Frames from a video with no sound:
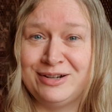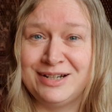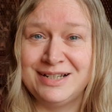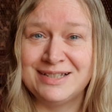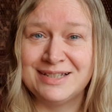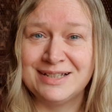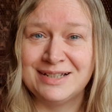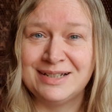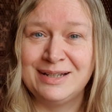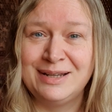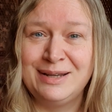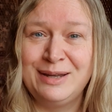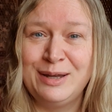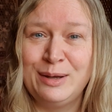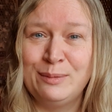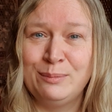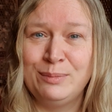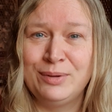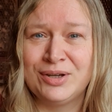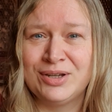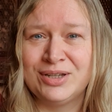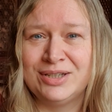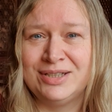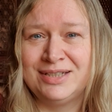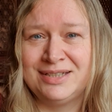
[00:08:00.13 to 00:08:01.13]
reason,
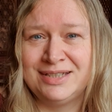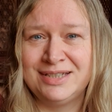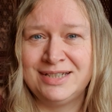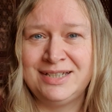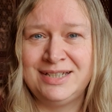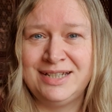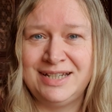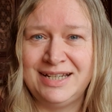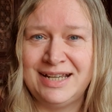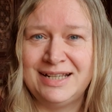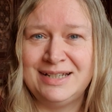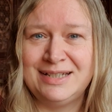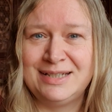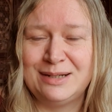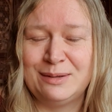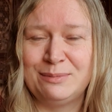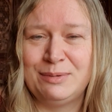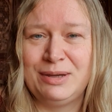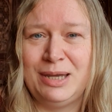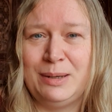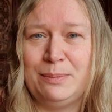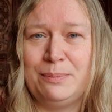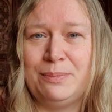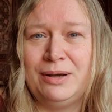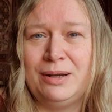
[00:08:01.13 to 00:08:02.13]
because she ended up
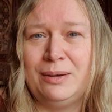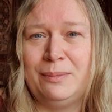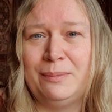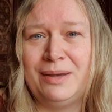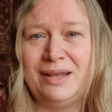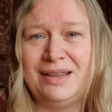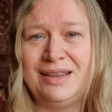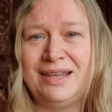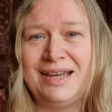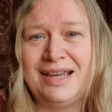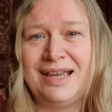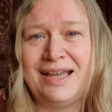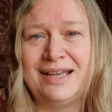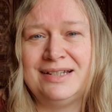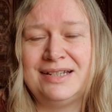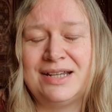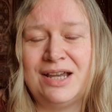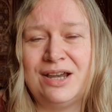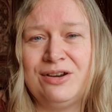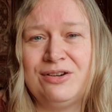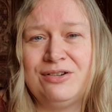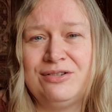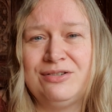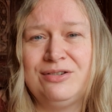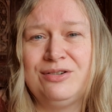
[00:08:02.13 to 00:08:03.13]
keeping him and they had
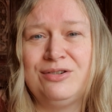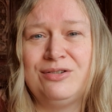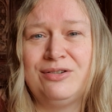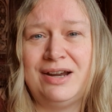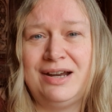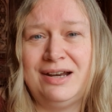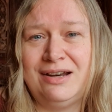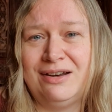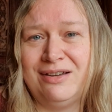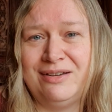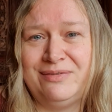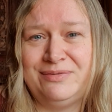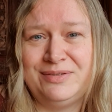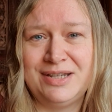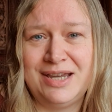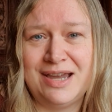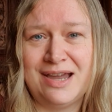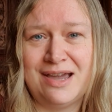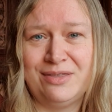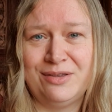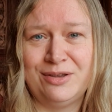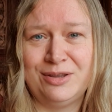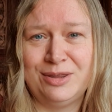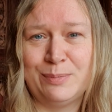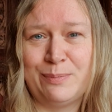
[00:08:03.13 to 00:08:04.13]
a great life
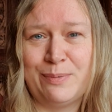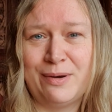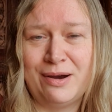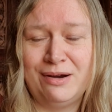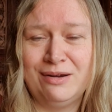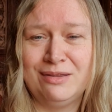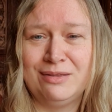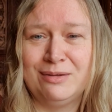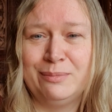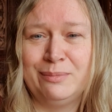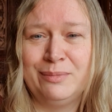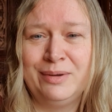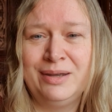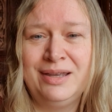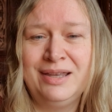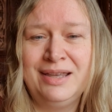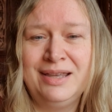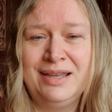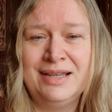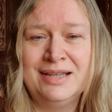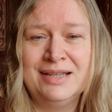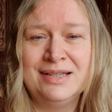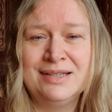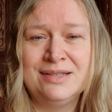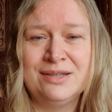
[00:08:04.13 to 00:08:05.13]
together, the pair of them.
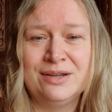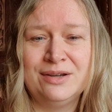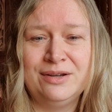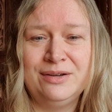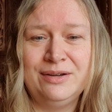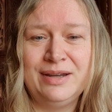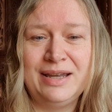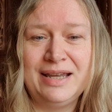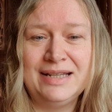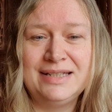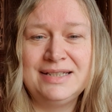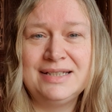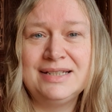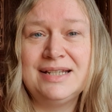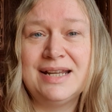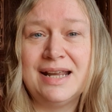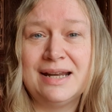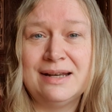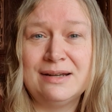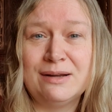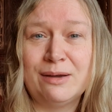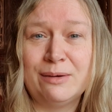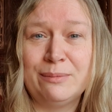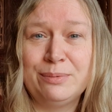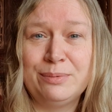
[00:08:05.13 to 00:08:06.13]
So it did
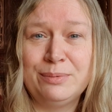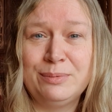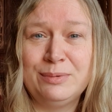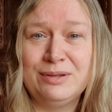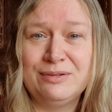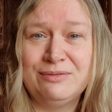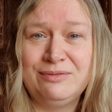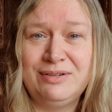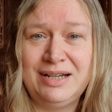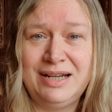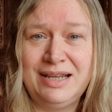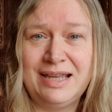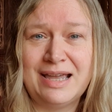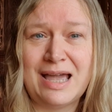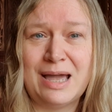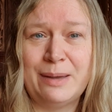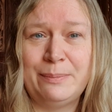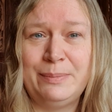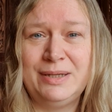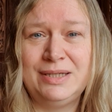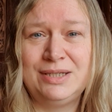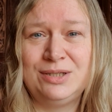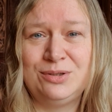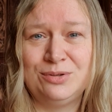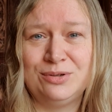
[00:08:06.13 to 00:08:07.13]
end up with a really
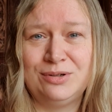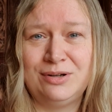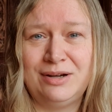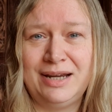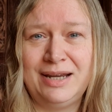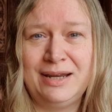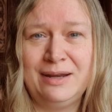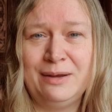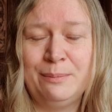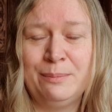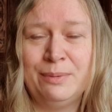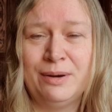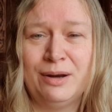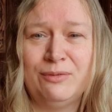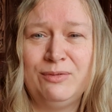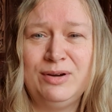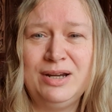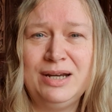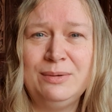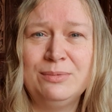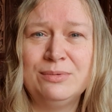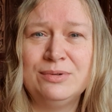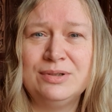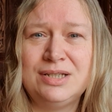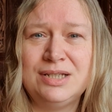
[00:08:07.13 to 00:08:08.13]
happy story. But I
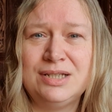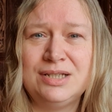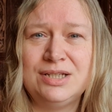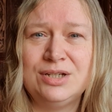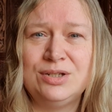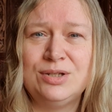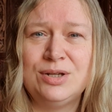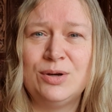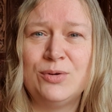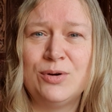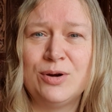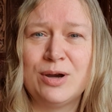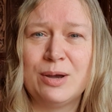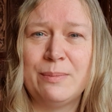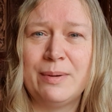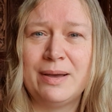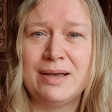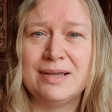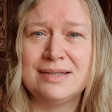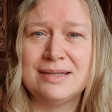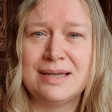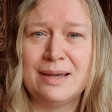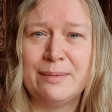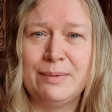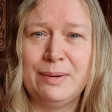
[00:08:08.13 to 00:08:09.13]
really wanted to talk
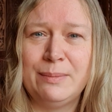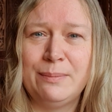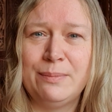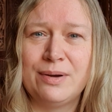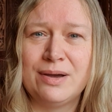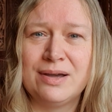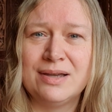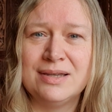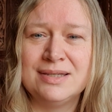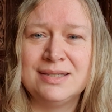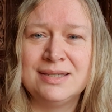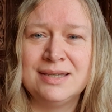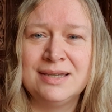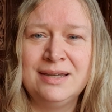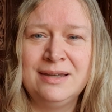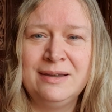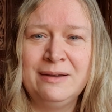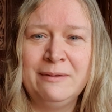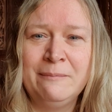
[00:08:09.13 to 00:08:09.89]
about Sammy because